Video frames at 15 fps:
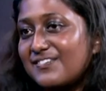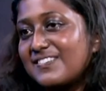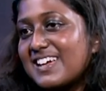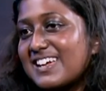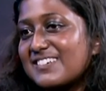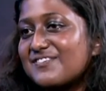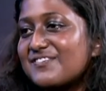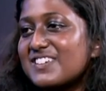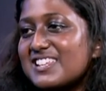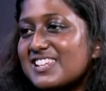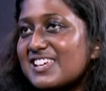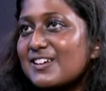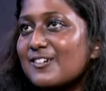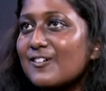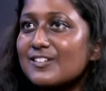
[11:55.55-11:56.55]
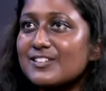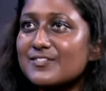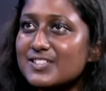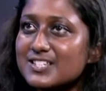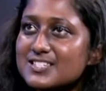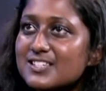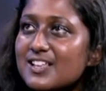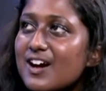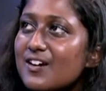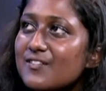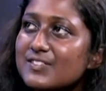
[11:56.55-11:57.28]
like feeling all of this love.